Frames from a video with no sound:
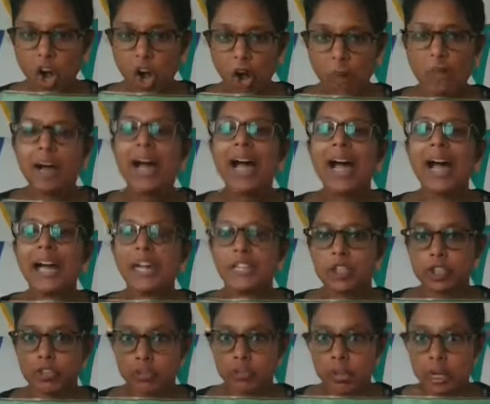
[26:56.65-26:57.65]
and try and
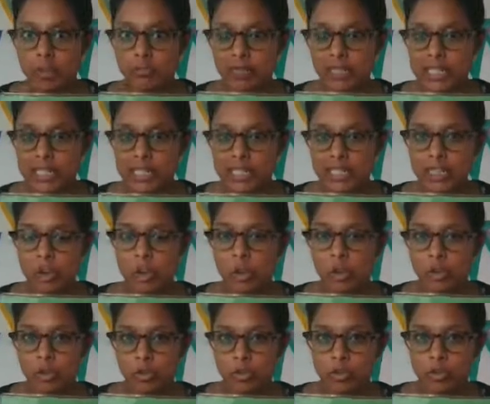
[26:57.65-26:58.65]
read it on
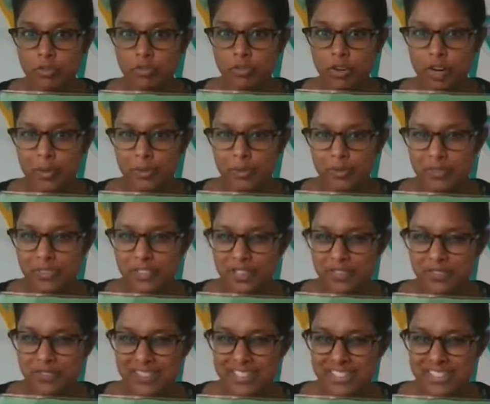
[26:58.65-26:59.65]
your own. Do you think you
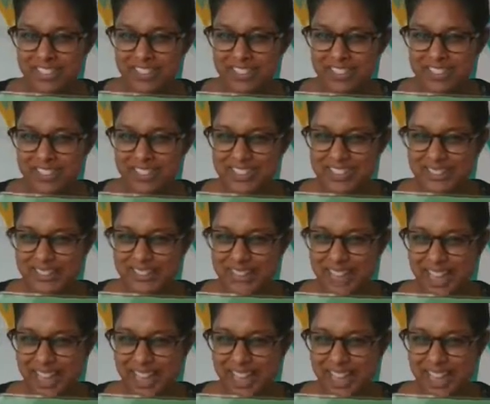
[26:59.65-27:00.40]
can do that?